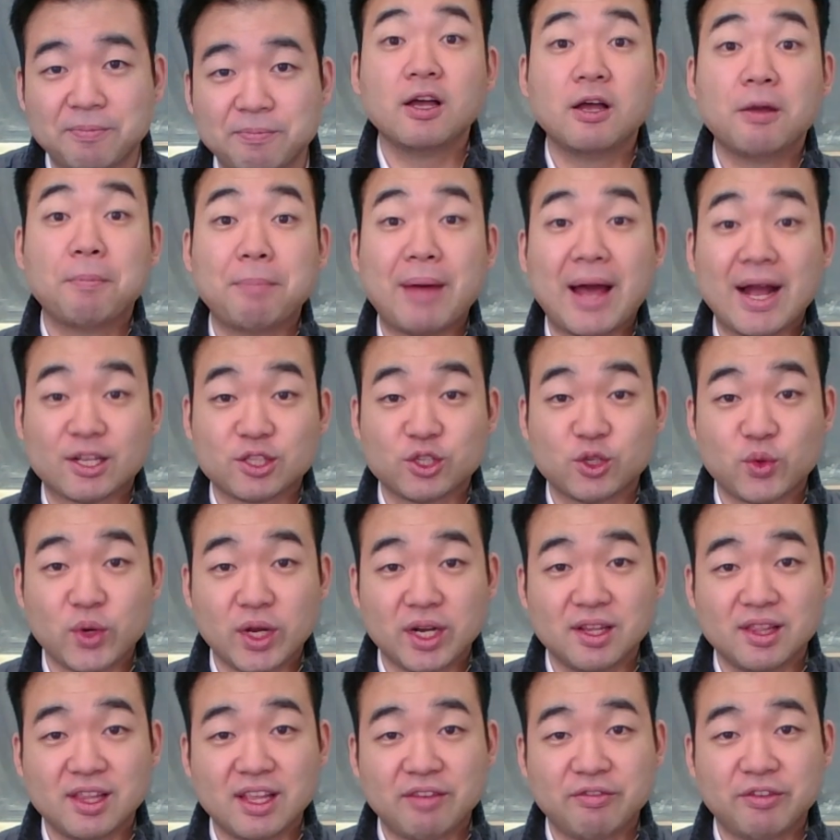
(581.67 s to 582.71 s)
Back to grade
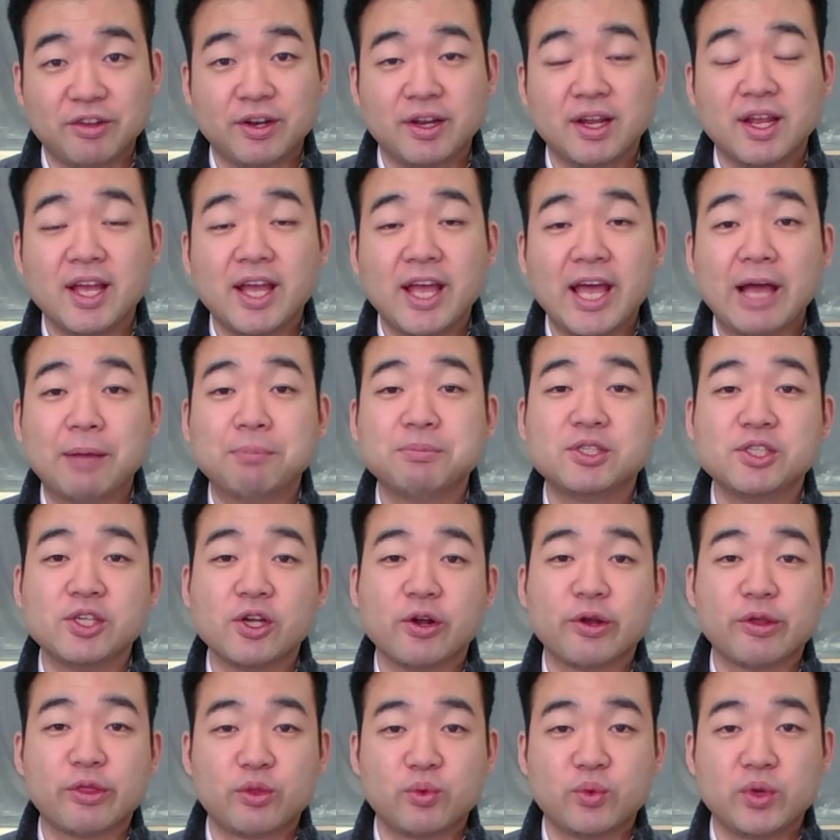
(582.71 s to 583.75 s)
11.
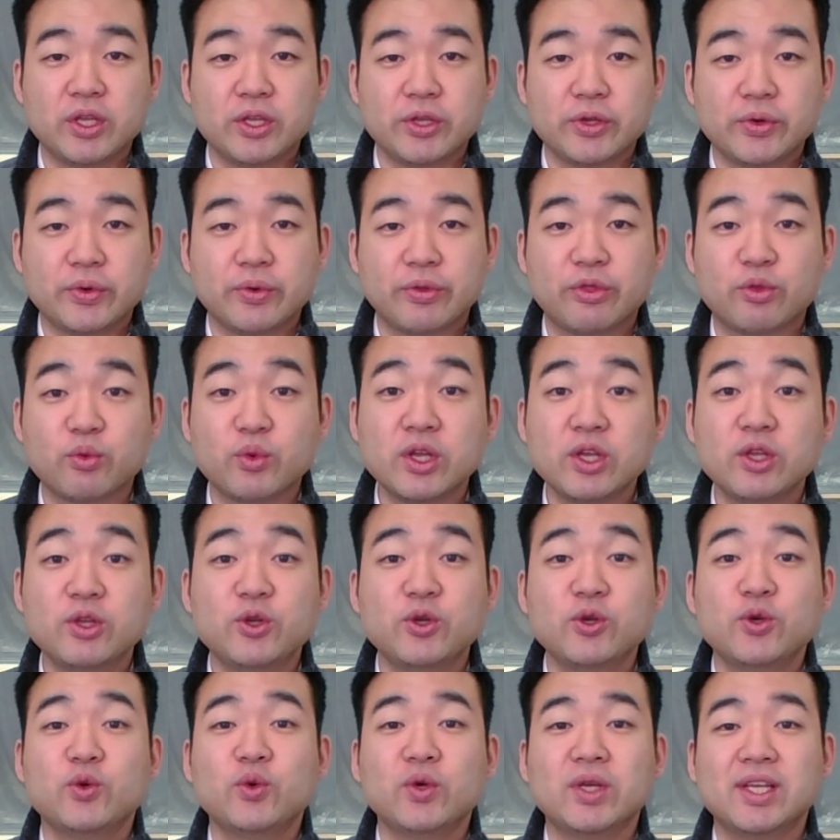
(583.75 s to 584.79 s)
MCR 3U.
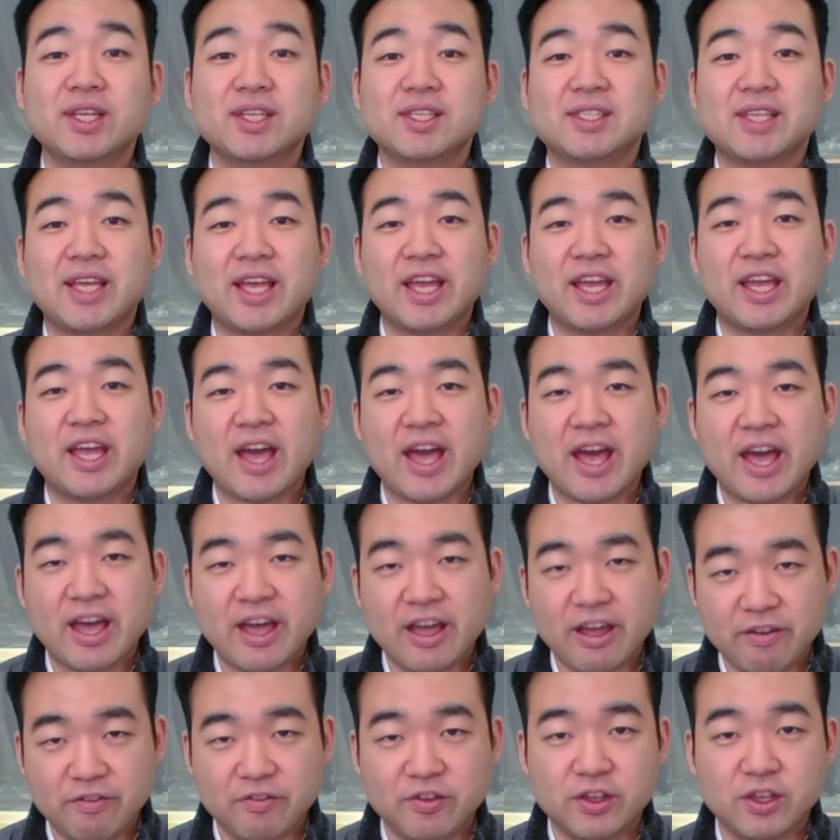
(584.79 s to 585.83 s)
3U is a
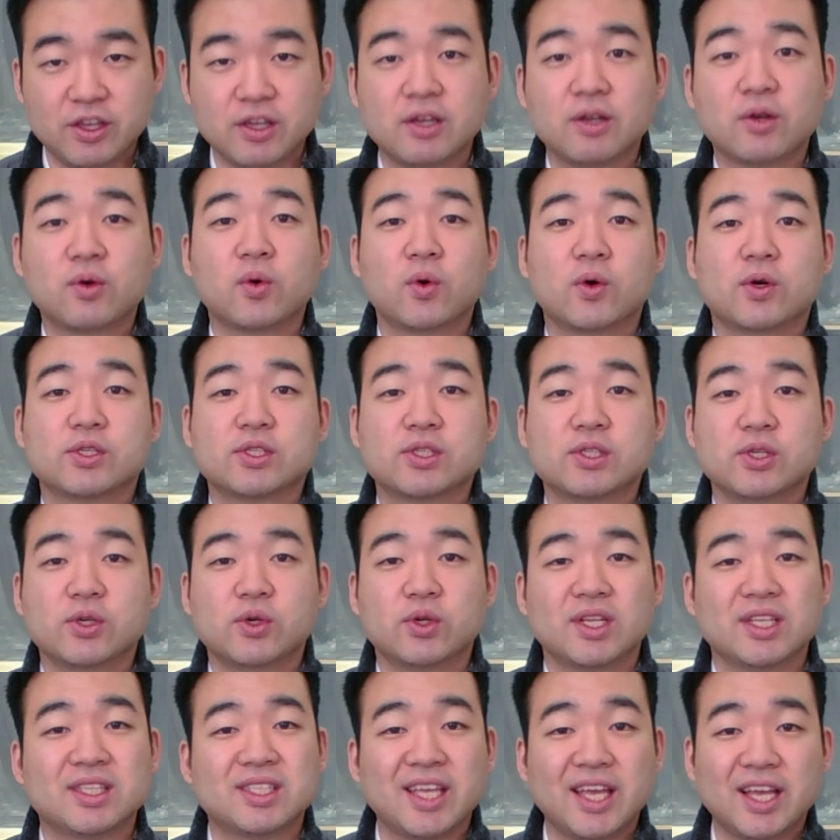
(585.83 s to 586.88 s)
heavy course load.
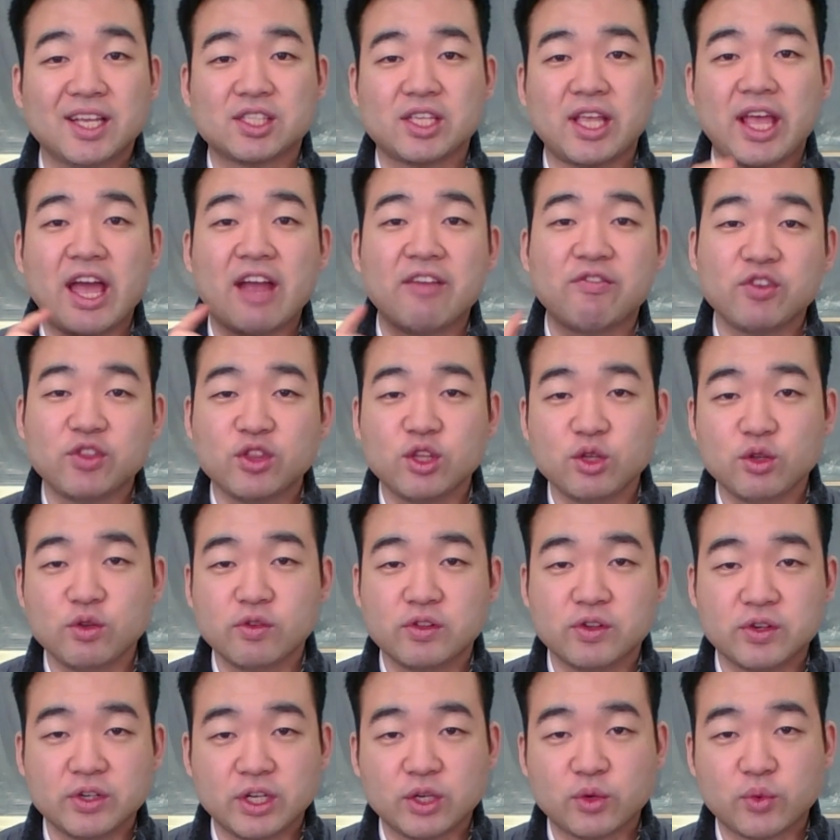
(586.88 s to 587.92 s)
It takes everything you
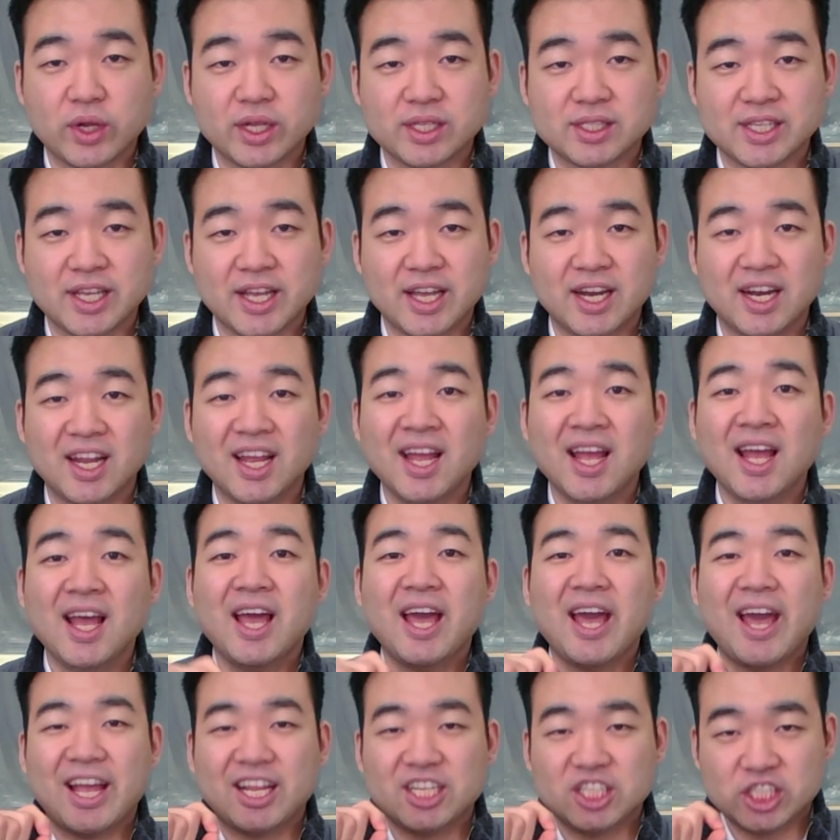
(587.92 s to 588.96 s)
learn in grade 10
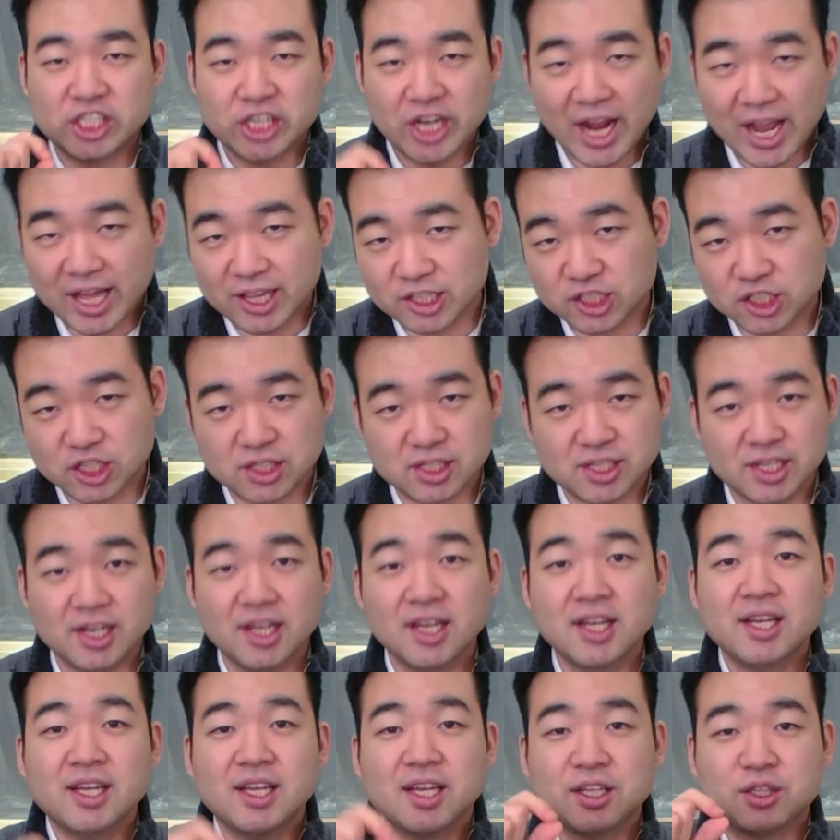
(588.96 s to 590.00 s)
and challenges it.
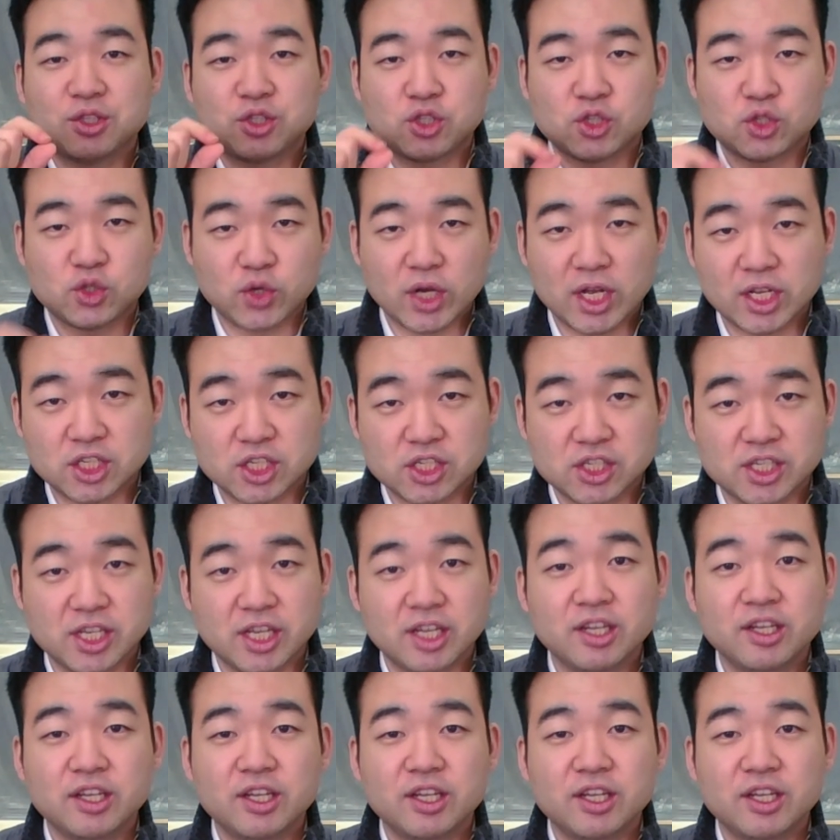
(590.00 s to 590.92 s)
It stretches it.